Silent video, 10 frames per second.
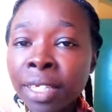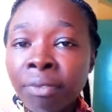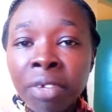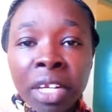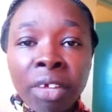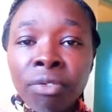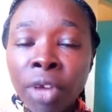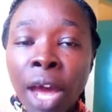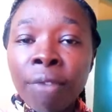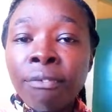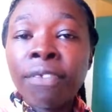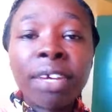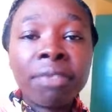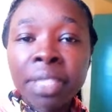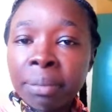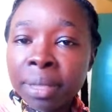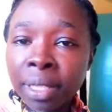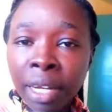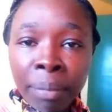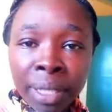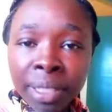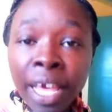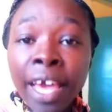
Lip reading: even if you have 5 subscribers.